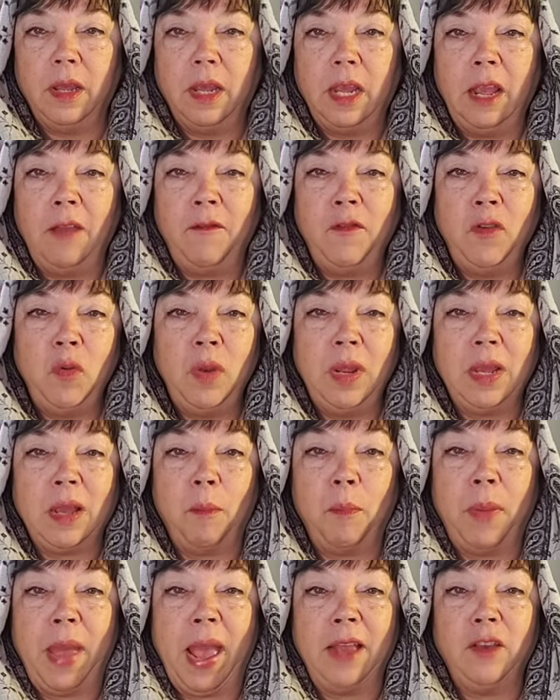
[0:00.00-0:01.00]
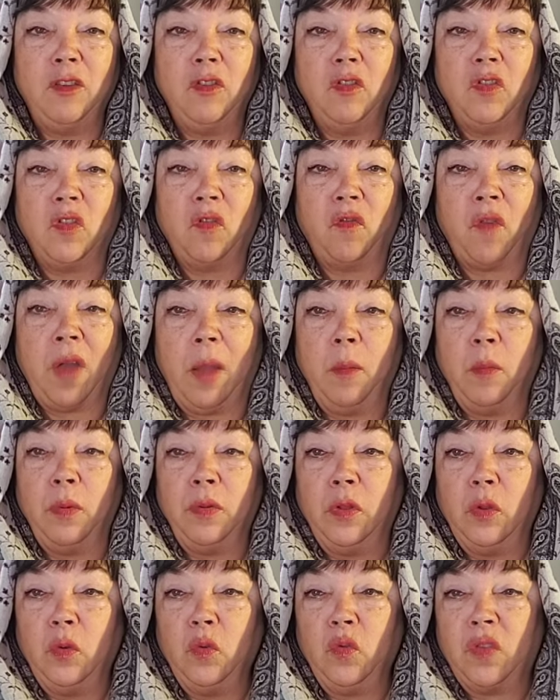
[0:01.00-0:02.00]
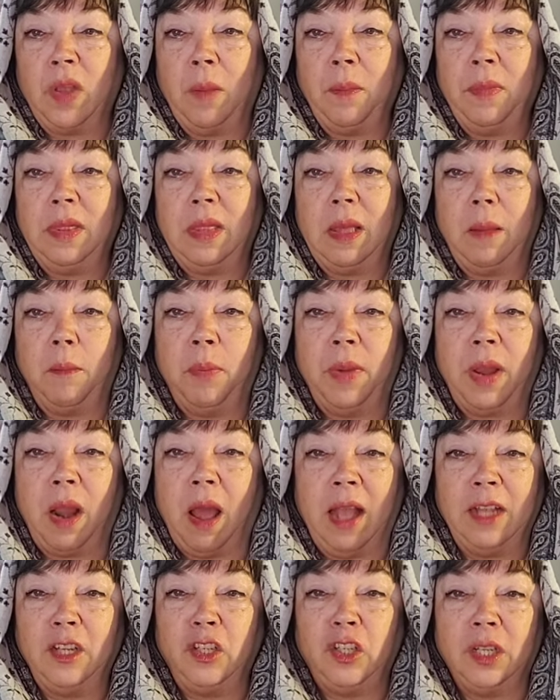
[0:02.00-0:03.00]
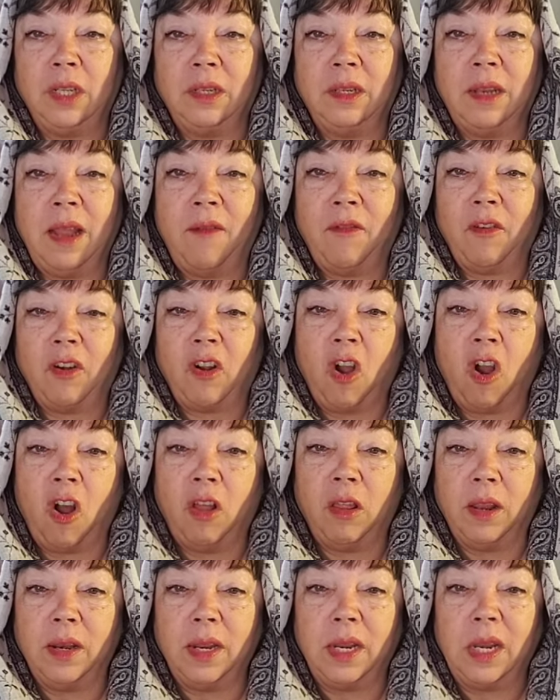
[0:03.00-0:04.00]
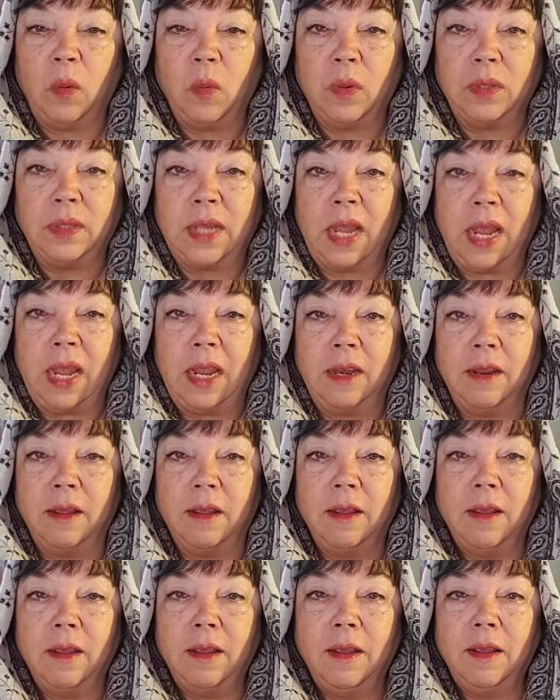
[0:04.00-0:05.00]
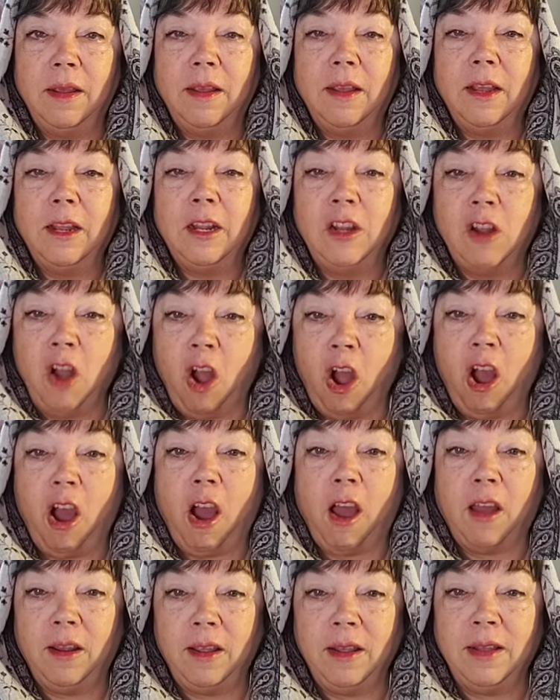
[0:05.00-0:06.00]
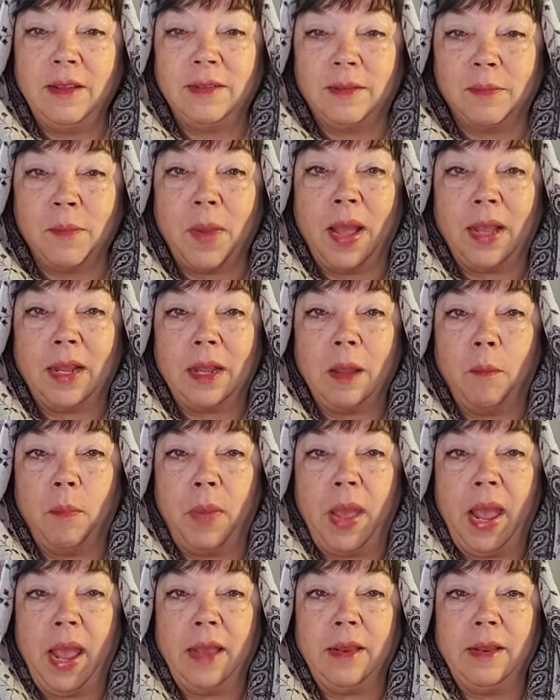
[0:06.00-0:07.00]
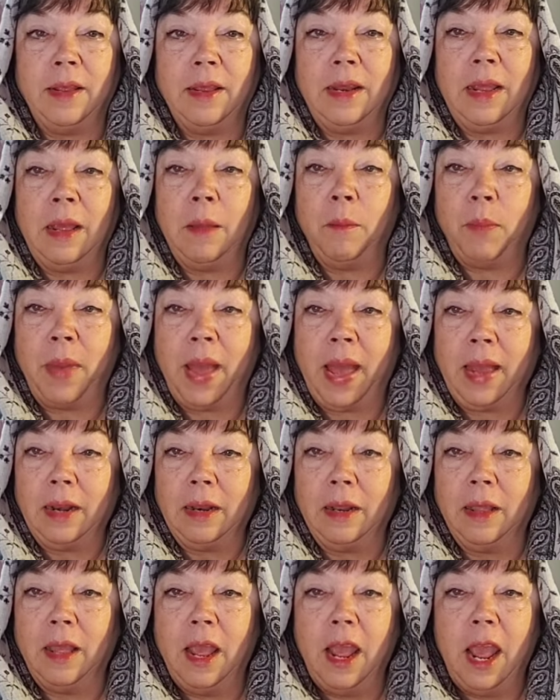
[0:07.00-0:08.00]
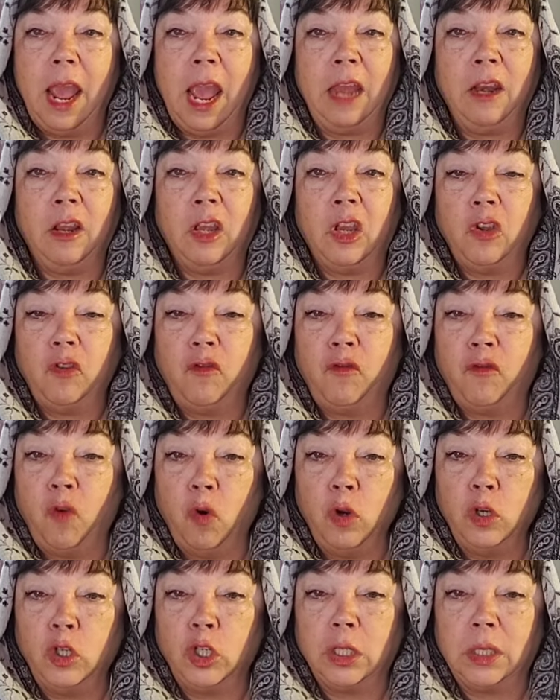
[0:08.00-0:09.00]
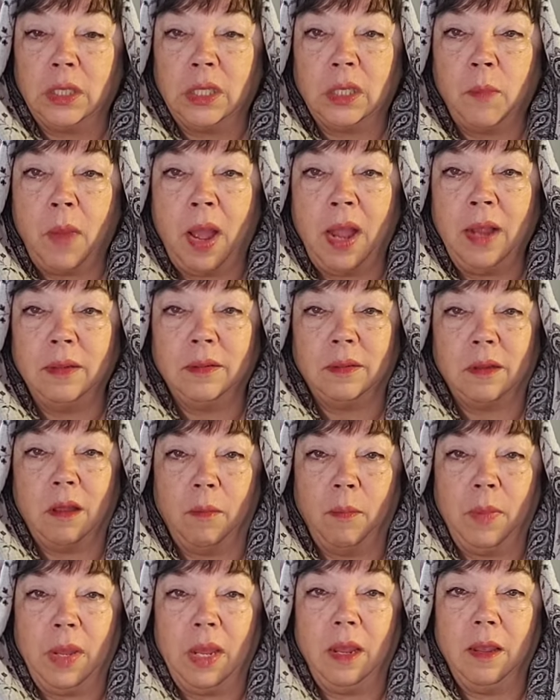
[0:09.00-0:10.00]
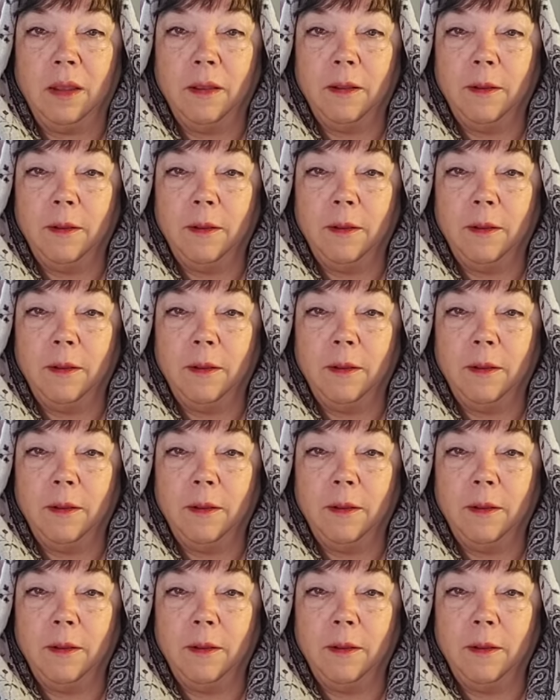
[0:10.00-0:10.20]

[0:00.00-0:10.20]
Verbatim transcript: If you need companions to fight with you, summon them, but I shall never call on anyone's aid. God is my companion in battle, and good fortune smiles on me.